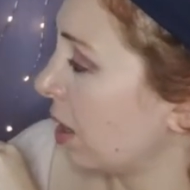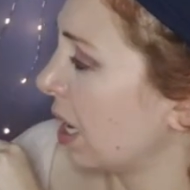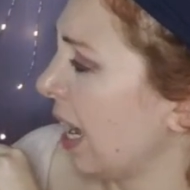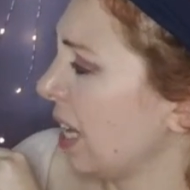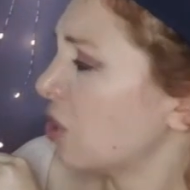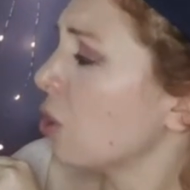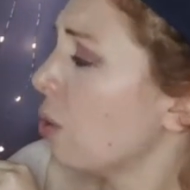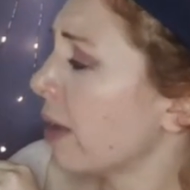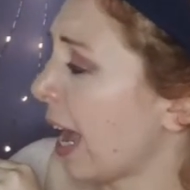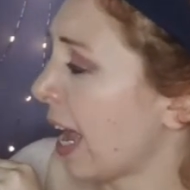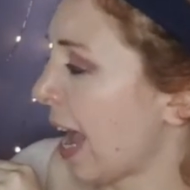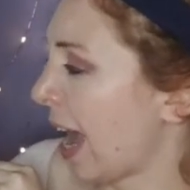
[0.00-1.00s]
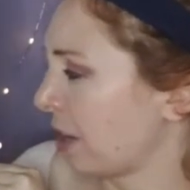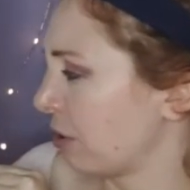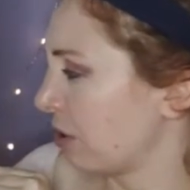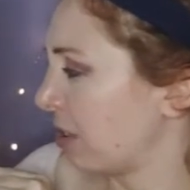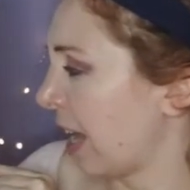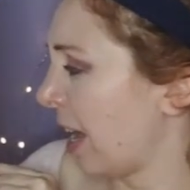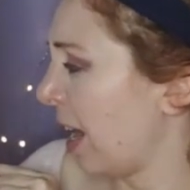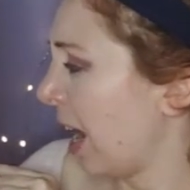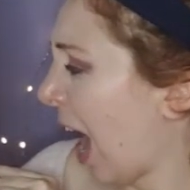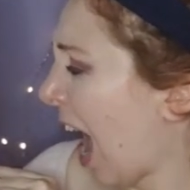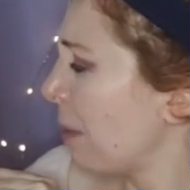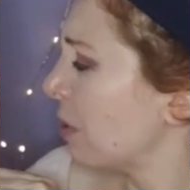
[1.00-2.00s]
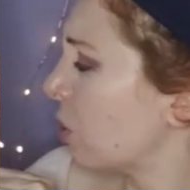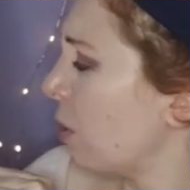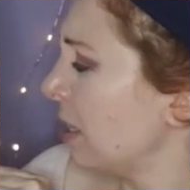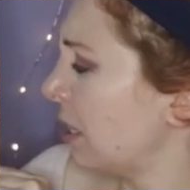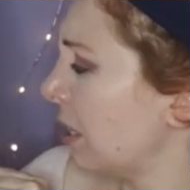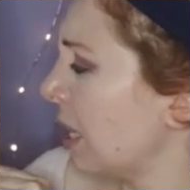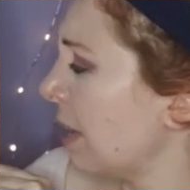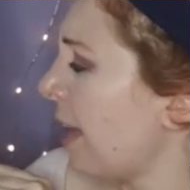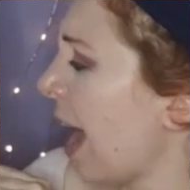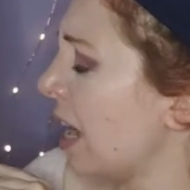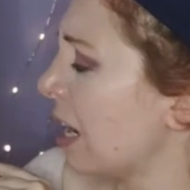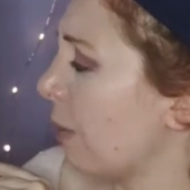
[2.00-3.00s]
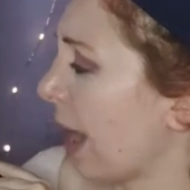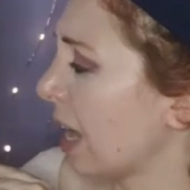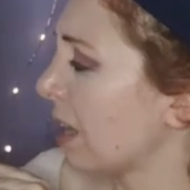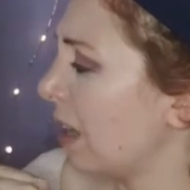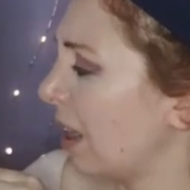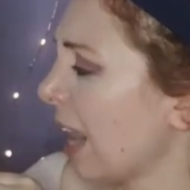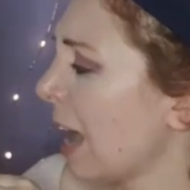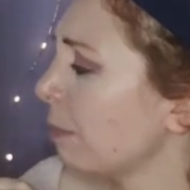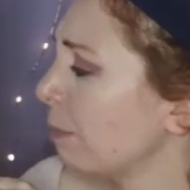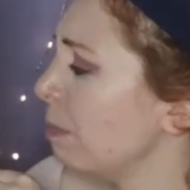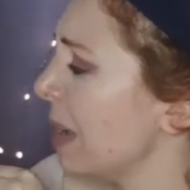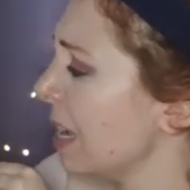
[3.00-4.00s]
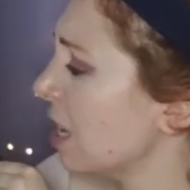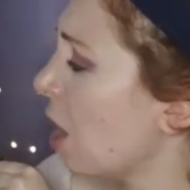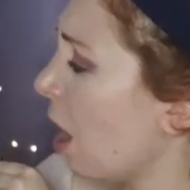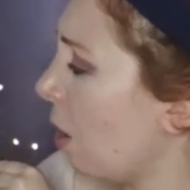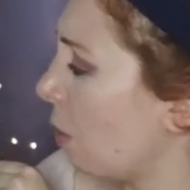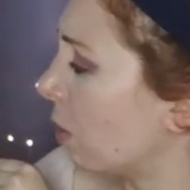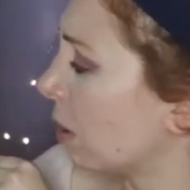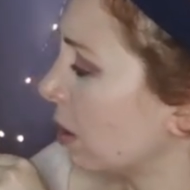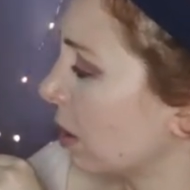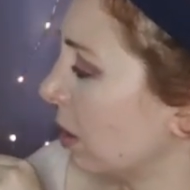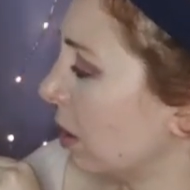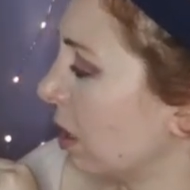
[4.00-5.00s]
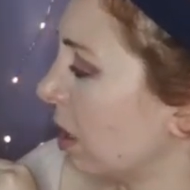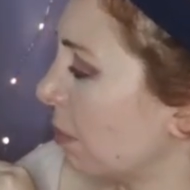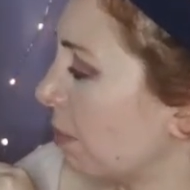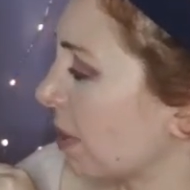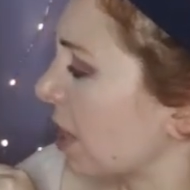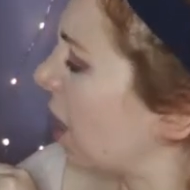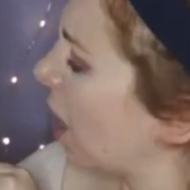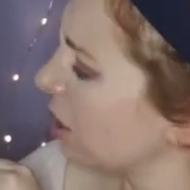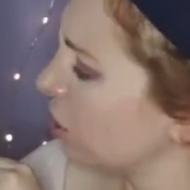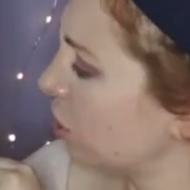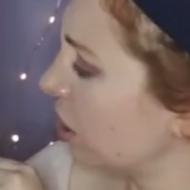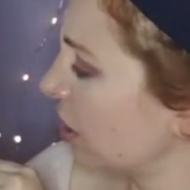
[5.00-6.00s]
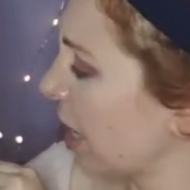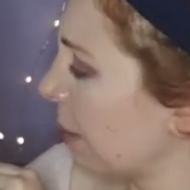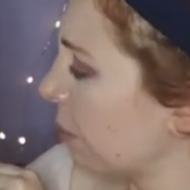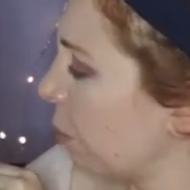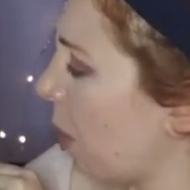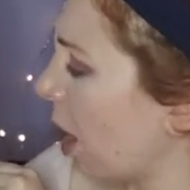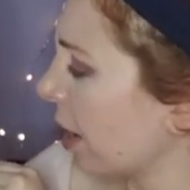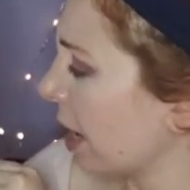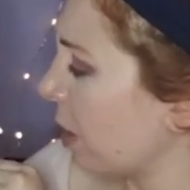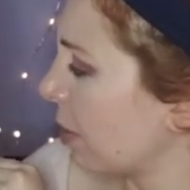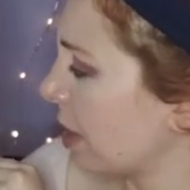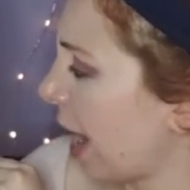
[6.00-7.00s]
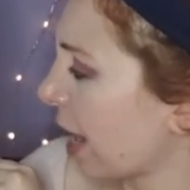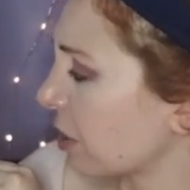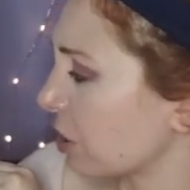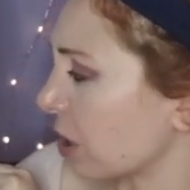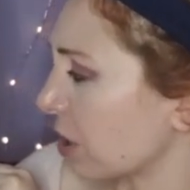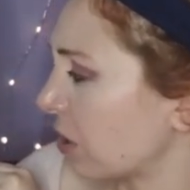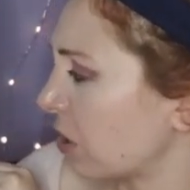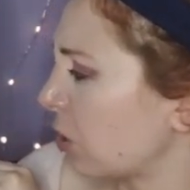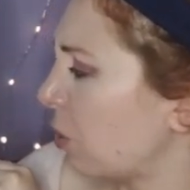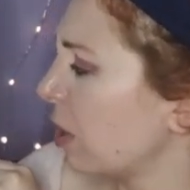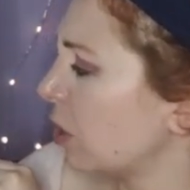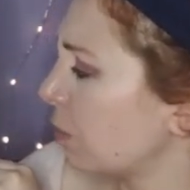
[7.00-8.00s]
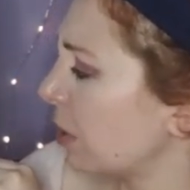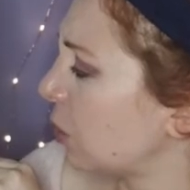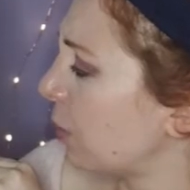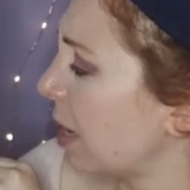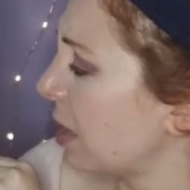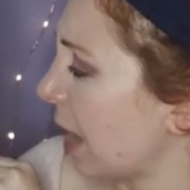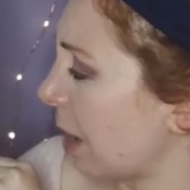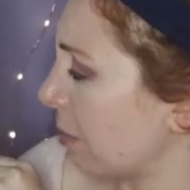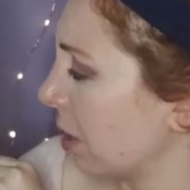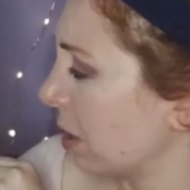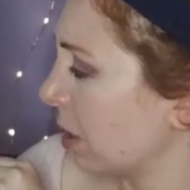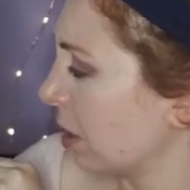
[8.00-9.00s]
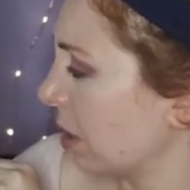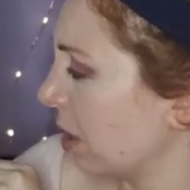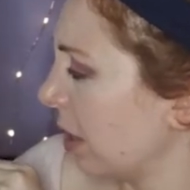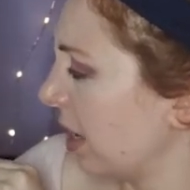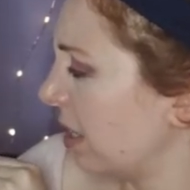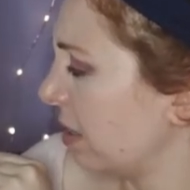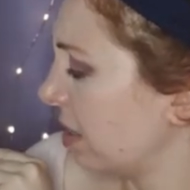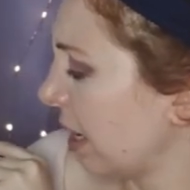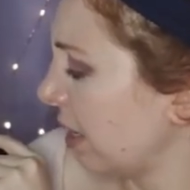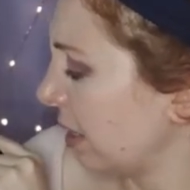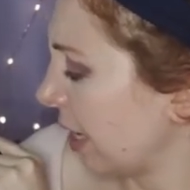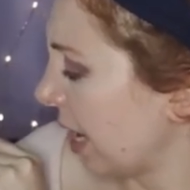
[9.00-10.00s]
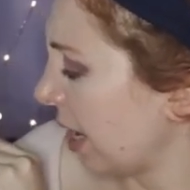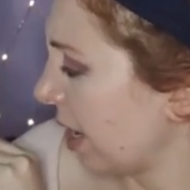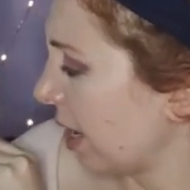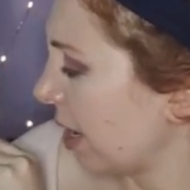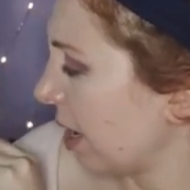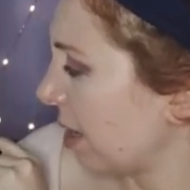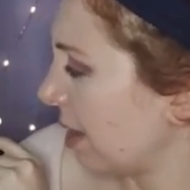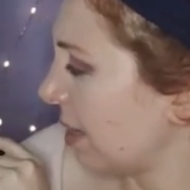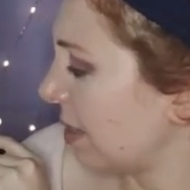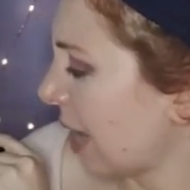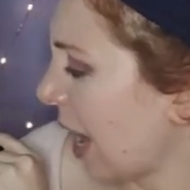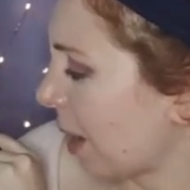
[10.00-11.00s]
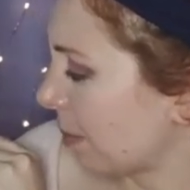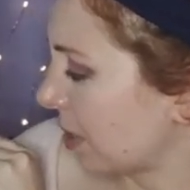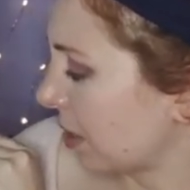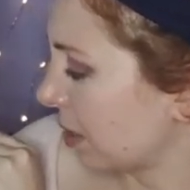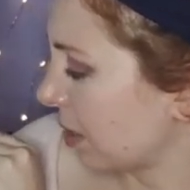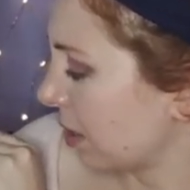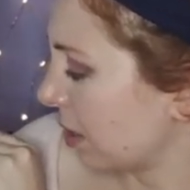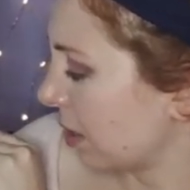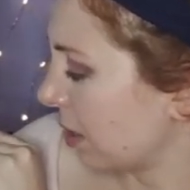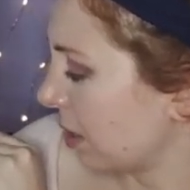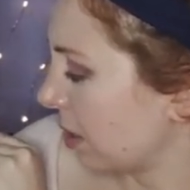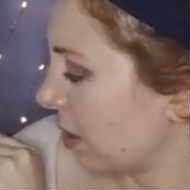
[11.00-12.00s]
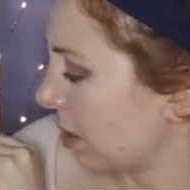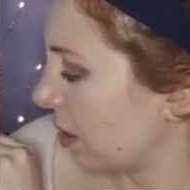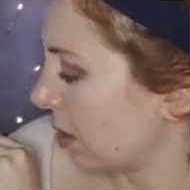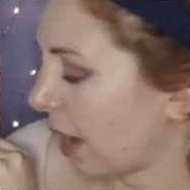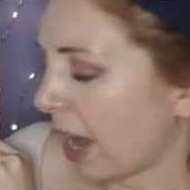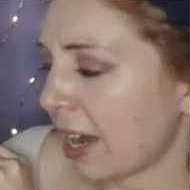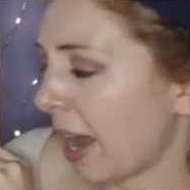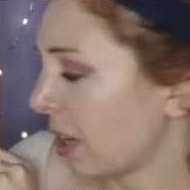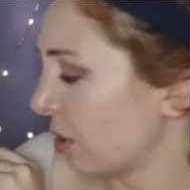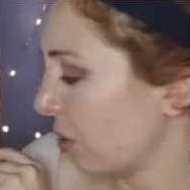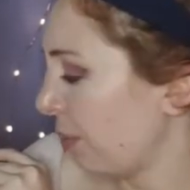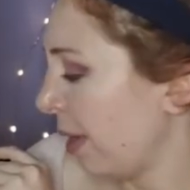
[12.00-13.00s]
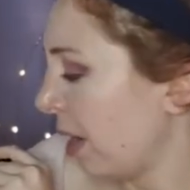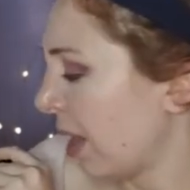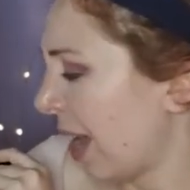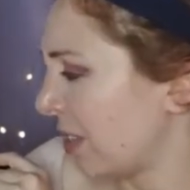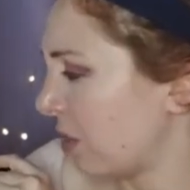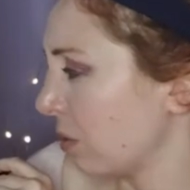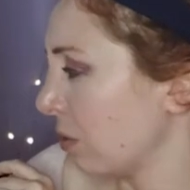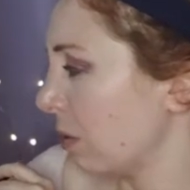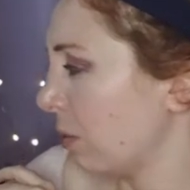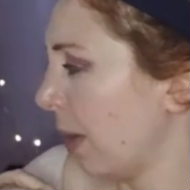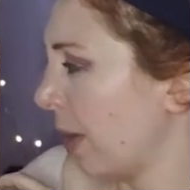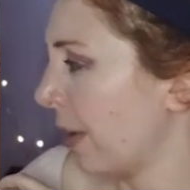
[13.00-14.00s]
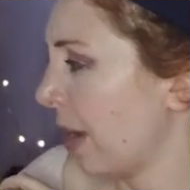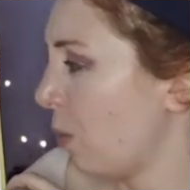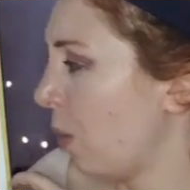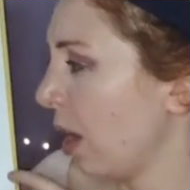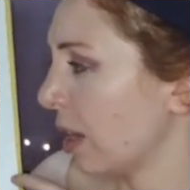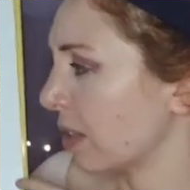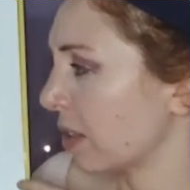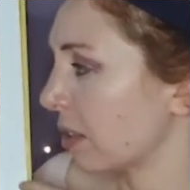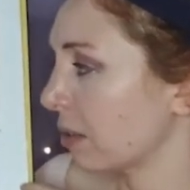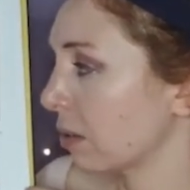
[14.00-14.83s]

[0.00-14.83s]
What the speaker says: "It's okay," Hector said. "I was going to leave anyway. Let me go." But the guards just kept walking with Hector, squished between them, until suddenly they stopped. And Hector realized where he was.